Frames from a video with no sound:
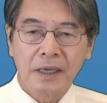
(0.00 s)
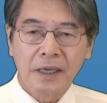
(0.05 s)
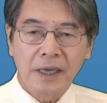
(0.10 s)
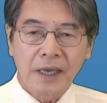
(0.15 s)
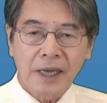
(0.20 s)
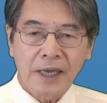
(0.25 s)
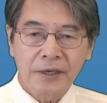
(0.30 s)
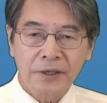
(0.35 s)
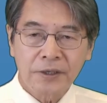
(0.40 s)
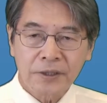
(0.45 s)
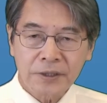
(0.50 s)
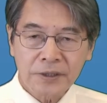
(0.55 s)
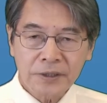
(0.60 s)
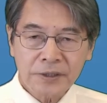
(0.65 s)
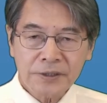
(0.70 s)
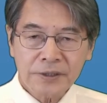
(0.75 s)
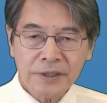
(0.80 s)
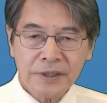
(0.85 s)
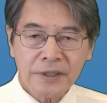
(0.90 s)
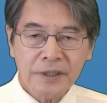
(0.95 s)
An
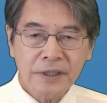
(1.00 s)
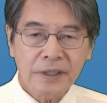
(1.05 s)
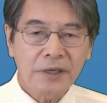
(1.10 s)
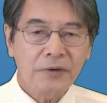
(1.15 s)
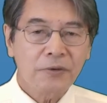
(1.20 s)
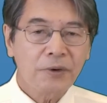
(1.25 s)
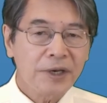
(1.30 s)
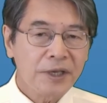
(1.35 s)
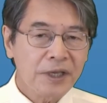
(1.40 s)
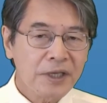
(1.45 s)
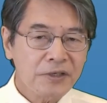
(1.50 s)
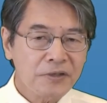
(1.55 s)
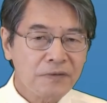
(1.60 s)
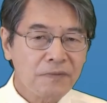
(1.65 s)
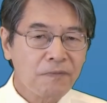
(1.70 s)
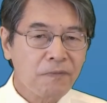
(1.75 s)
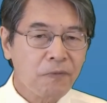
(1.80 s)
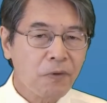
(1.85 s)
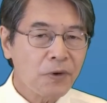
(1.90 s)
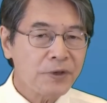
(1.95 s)
acoustic radiation
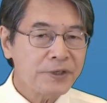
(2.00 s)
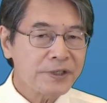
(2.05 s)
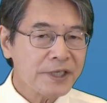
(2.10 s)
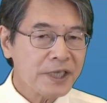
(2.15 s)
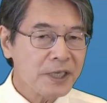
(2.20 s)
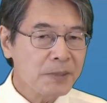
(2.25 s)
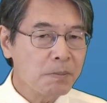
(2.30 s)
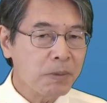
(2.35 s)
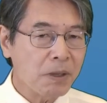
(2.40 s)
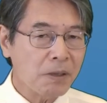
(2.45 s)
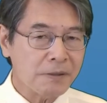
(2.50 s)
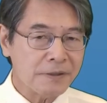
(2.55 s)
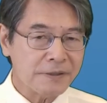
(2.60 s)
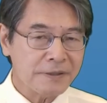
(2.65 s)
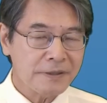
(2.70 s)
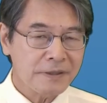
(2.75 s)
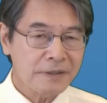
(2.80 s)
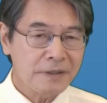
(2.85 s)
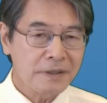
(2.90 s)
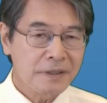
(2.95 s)
force
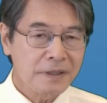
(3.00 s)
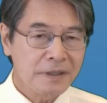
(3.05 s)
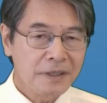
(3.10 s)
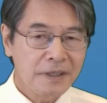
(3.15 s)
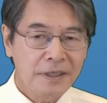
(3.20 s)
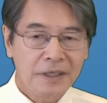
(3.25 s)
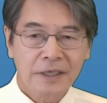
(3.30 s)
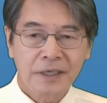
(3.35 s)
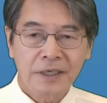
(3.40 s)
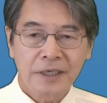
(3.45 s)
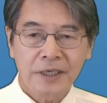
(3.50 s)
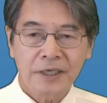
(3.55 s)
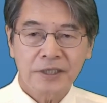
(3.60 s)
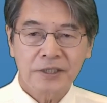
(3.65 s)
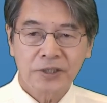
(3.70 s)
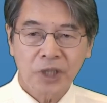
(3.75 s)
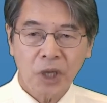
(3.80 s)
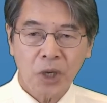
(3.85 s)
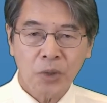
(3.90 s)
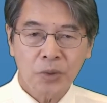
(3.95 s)
impulse is
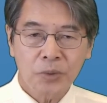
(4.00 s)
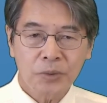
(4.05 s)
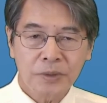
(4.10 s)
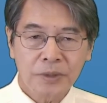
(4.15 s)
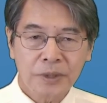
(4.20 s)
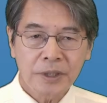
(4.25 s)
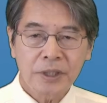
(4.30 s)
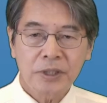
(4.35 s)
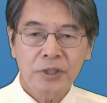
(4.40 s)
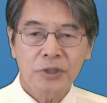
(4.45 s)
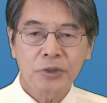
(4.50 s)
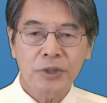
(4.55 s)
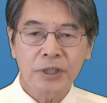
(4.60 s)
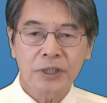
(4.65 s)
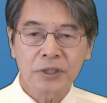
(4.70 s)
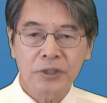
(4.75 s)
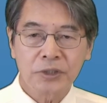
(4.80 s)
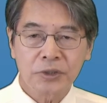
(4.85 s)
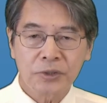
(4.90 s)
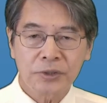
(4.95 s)
known to
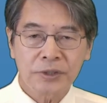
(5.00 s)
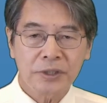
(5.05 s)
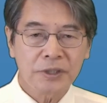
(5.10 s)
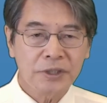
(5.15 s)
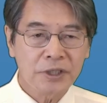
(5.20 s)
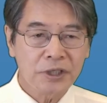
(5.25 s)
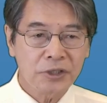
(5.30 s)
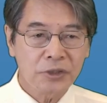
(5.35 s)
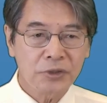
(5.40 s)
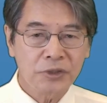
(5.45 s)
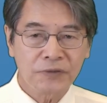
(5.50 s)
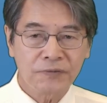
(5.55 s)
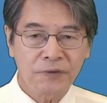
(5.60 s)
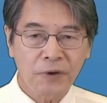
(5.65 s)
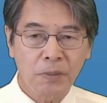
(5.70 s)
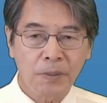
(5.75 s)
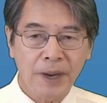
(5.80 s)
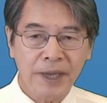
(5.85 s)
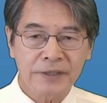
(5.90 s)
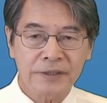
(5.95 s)
induce tissue
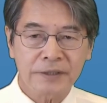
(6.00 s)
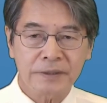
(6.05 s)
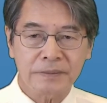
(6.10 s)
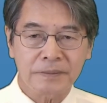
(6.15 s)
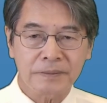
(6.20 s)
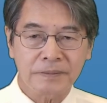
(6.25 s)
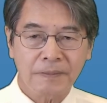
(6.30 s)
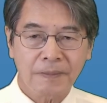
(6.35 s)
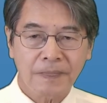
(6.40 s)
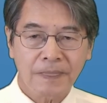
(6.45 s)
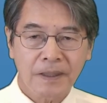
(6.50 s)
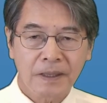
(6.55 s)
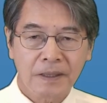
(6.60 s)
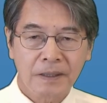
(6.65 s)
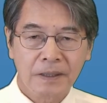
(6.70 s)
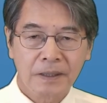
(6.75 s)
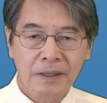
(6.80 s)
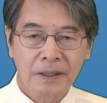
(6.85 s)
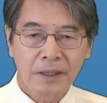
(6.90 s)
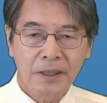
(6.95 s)
deformation,
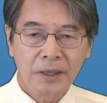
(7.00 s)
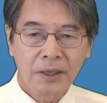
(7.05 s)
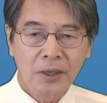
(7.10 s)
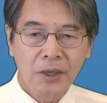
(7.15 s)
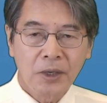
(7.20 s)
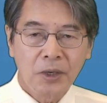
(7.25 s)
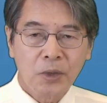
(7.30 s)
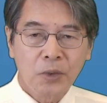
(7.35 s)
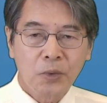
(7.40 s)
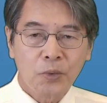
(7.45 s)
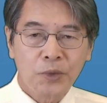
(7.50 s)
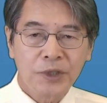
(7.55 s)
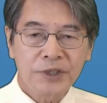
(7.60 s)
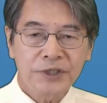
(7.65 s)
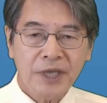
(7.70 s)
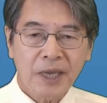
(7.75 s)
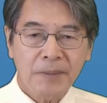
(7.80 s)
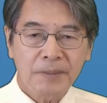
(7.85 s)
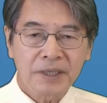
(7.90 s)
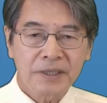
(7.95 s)
which
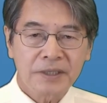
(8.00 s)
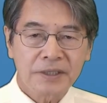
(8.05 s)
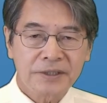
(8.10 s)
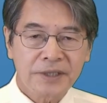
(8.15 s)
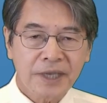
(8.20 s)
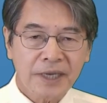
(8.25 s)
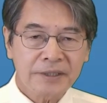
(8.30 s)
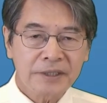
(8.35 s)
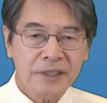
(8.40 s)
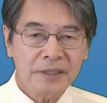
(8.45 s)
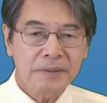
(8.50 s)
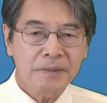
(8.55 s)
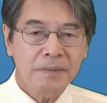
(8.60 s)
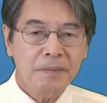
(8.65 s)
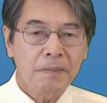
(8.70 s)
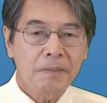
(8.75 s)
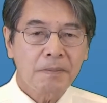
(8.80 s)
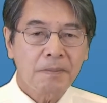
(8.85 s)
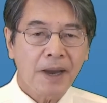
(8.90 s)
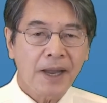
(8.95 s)
can be detected
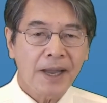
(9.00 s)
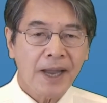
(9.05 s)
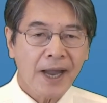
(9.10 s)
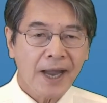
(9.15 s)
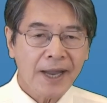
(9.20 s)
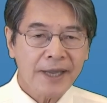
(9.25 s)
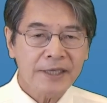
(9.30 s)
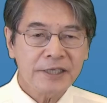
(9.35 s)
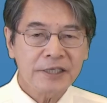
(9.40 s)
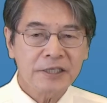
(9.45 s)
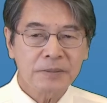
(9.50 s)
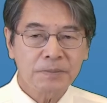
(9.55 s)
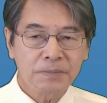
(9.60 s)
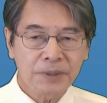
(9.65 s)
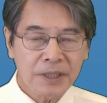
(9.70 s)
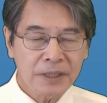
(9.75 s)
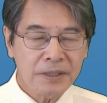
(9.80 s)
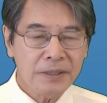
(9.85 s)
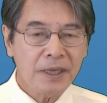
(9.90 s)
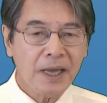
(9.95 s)
by
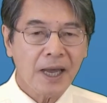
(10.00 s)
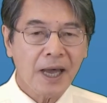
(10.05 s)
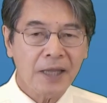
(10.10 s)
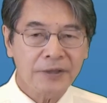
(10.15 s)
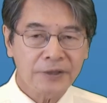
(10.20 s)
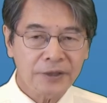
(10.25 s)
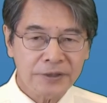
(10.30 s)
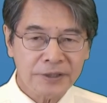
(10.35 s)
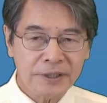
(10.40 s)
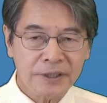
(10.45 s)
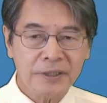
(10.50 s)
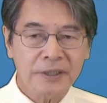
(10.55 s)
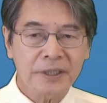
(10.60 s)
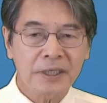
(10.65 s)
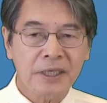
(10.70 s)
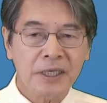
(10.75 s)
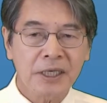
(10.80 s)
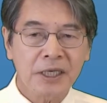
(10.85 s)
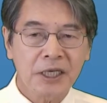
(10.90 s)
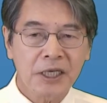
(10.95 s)
high-speed ultrasonic
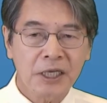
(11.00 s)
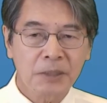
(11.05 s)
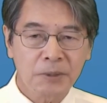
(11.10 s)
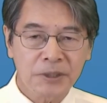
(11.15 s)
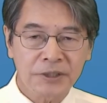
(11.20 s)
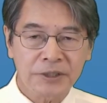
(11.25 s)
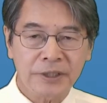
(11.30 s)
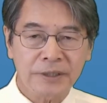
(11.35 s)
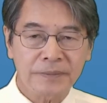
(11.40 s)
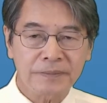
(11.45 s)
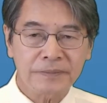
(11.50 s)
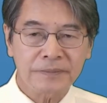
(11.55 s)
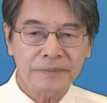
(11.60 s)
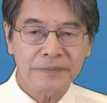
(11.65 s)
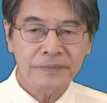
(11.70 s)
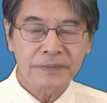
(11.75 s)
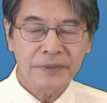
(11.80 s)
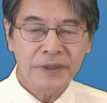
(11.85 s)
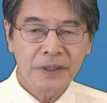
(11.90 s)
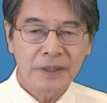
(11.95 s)
imaging.
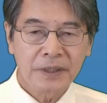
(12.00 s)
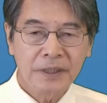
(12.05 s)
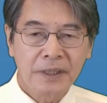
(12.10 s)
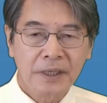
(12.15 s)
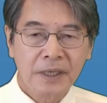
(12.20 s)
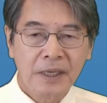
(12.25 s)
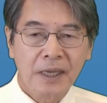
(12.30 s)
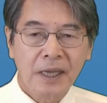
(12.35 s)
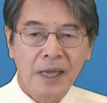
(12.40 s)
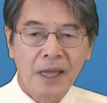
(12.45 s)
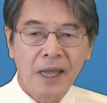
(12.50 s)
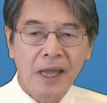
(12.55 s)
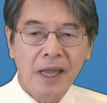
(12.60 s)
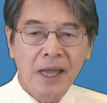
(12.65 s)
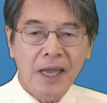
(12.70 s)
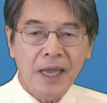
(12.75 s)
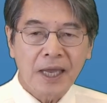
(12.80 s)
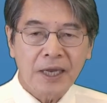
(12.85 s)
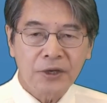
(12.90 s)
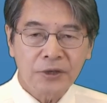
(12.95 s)

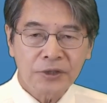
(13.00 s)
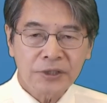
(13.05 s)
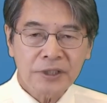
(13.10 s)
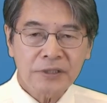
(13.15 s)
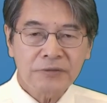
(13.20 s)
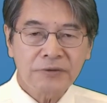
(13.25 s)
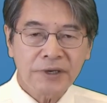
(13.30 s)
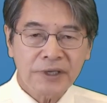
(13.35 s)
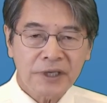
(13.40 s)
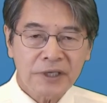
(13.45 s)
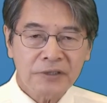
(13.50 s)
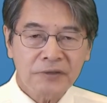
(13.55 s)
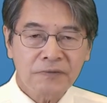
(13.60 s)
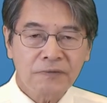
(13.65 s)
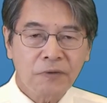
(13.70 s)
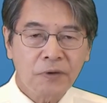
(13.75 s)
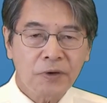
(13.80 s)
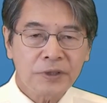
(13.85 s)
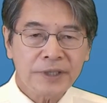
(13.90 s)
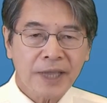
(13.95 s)
Acoustic radiation
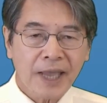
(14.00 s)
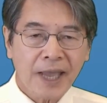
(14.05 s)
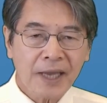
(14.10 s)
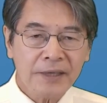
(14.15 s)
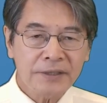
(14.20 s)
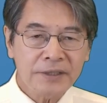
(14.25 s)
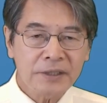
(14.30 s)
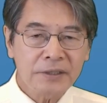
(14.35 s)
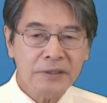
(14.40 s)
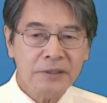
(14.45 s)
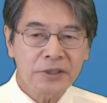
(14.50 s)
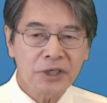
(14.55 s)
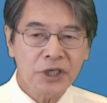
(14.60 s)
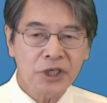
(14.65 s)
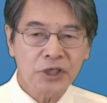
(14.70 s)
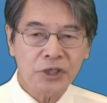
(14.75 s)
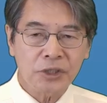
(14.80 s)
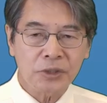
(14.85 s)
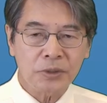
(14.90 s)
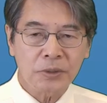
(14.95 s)
force acting on
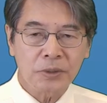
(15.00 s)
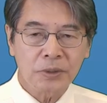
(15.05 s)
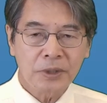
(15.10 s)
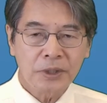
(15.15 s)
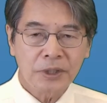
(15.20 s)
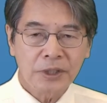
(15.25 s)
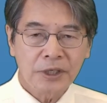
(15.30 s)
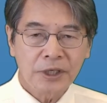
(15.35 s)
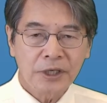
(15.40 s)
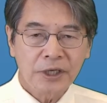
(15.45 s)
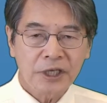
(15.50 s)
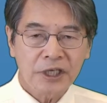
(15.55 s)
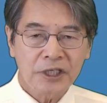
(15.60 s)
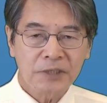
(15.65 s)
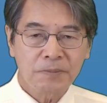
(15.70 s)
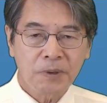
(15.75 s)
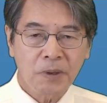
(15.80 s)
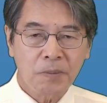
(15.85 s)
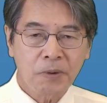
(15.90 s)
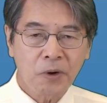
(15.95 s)
tissue is
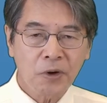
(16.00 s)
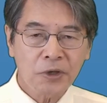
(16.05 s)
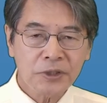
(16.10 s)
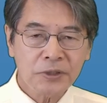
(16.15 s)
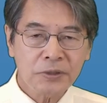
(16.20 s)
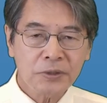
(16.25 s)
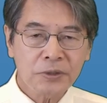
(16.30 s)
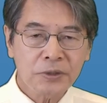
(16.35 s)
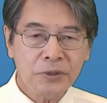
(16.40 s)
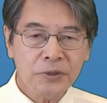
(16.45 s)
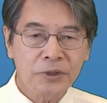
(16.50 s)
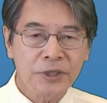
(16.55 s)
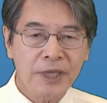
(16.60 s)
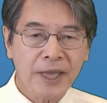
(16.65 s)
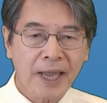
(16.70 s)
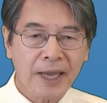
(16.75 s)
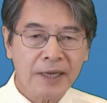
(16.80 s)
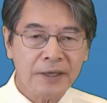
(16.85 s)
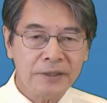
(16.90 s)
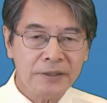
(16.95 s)
proportional to the
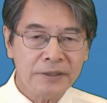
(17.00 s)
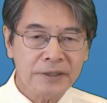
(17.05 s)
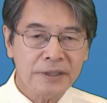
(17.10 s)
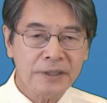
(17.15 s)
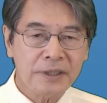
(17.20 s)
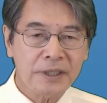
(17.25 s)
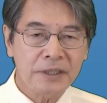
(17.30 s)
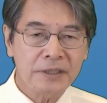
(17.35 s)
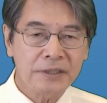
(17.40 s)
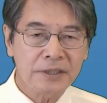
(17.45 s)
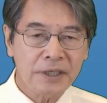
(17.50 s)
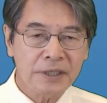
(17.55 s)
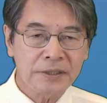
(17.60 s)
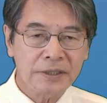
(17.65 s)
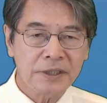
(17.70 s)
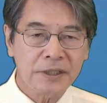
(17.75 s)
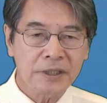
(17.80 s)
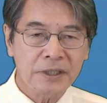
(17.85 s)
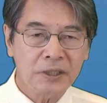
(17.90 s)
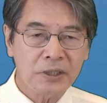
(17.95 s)
acoustic
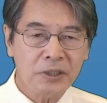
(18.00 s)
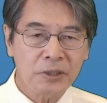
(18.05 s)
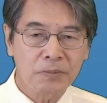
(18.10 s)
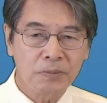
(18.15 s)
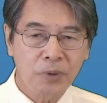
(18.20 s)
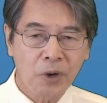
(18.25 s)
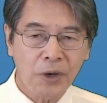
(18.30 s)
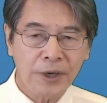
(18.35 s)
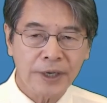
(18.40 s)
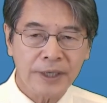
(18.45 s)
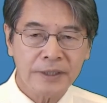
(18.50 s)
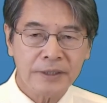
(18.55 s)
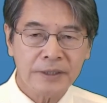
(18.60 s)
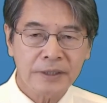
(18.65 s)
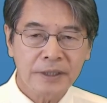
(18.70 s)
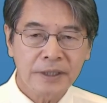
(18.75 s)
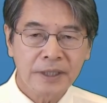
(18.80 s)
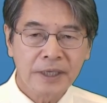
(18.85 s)
intensity component